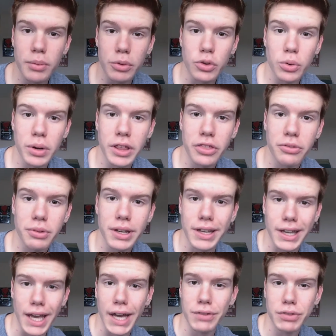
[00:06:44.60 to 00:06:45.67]
Number
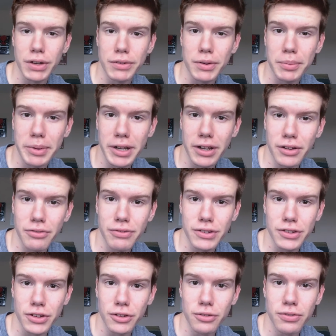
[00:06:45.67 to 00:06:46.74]
23. Have you ever been in a
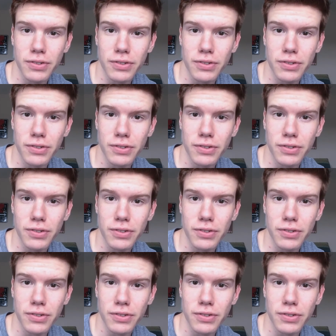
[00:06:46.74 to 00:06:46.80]
physical